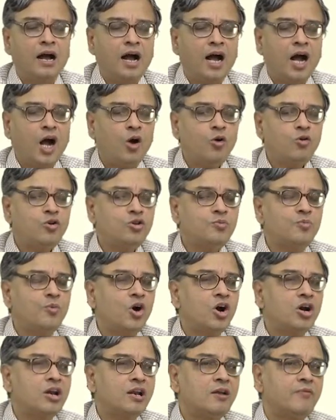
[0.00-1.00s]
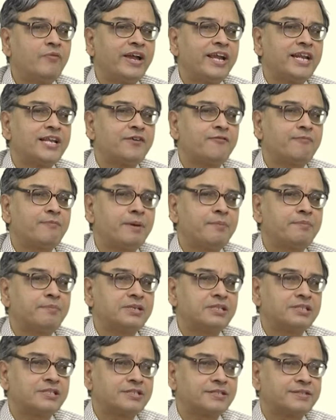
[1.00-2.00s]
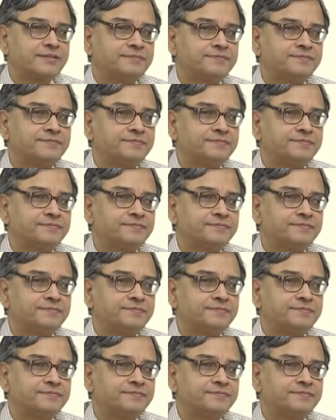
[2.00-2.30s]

how to model weight of members.